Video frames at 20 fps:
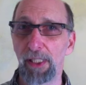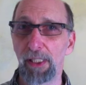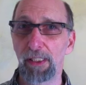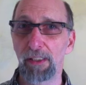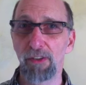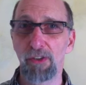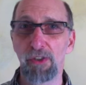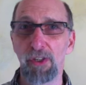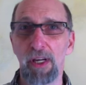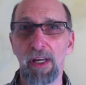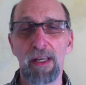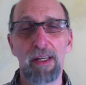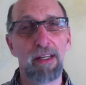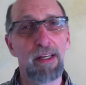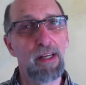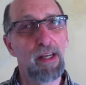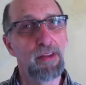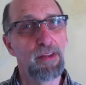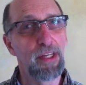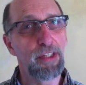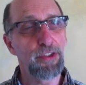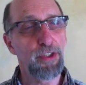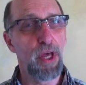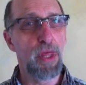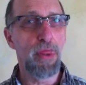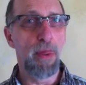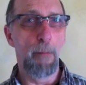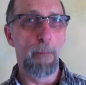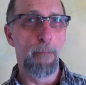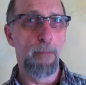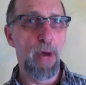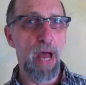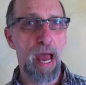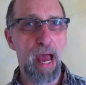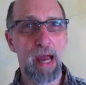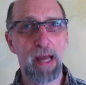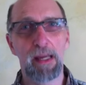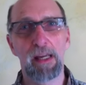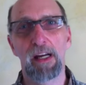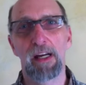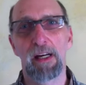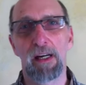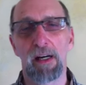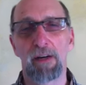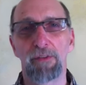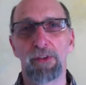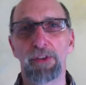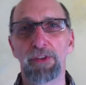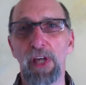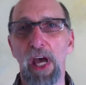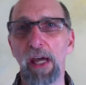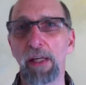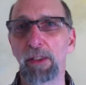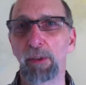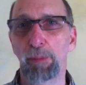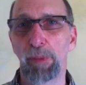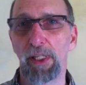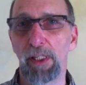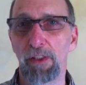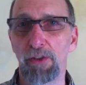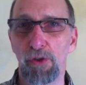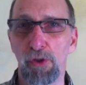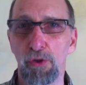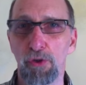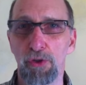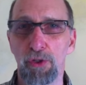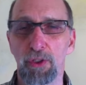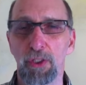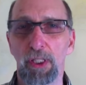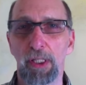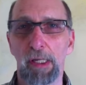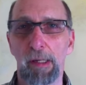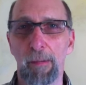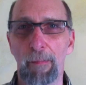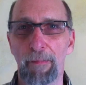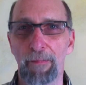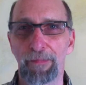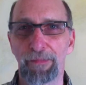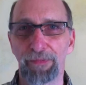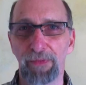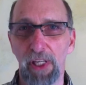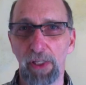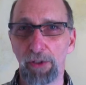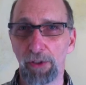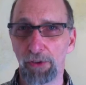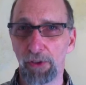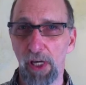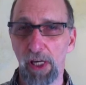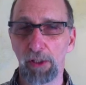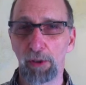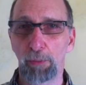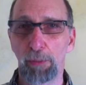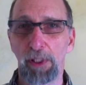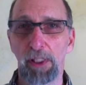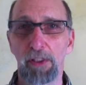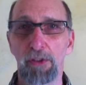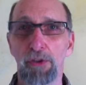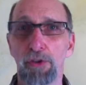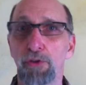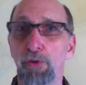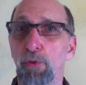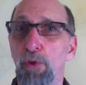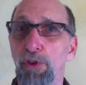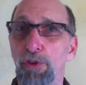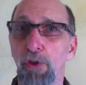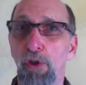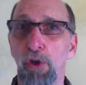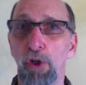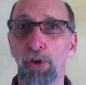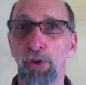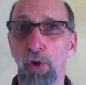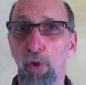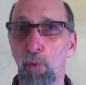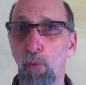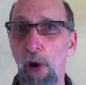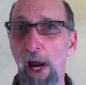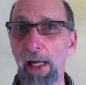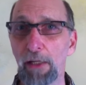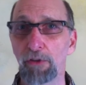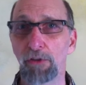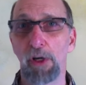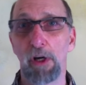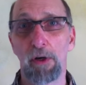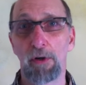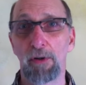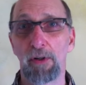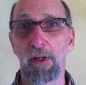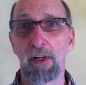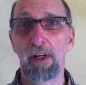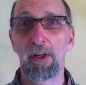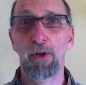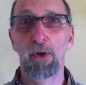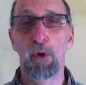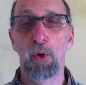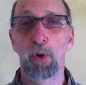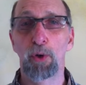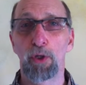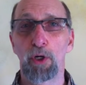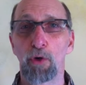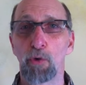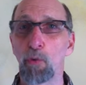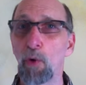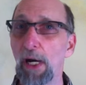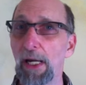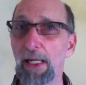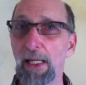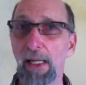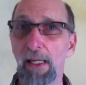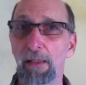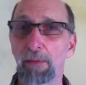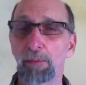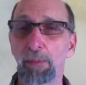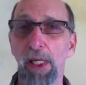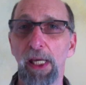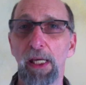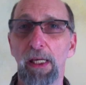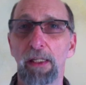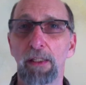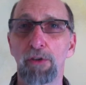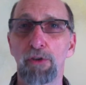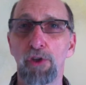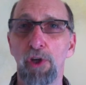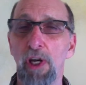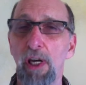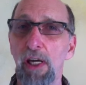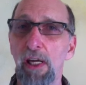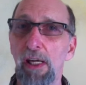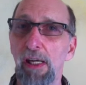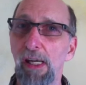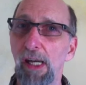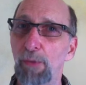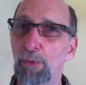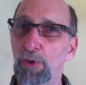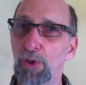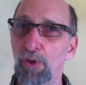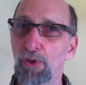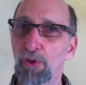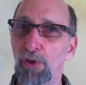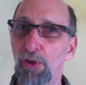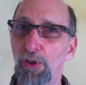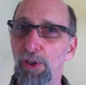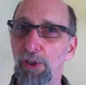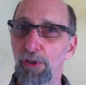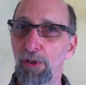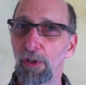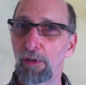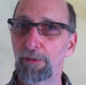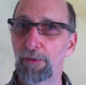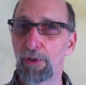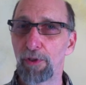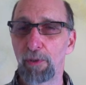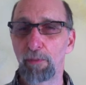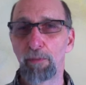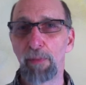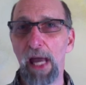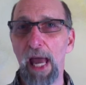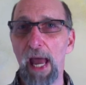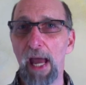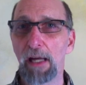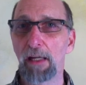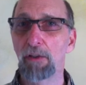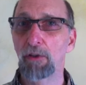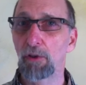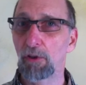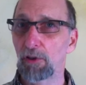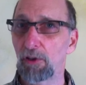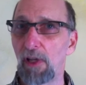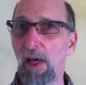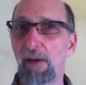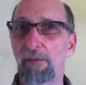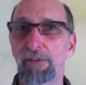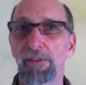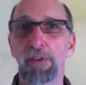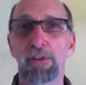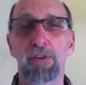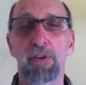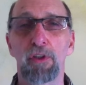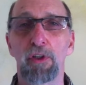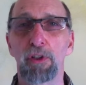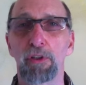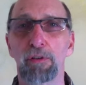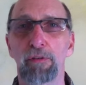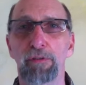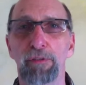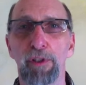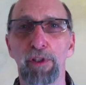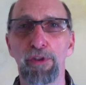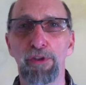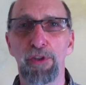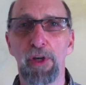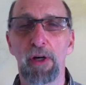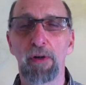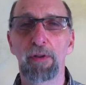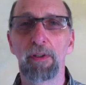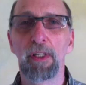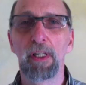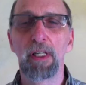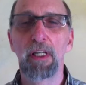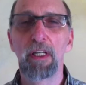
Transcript: page. That's on the back of the title page usually. Now the title page is what's called a recto, or a right-hand page, and when you turn it over, the back or left is called a verso.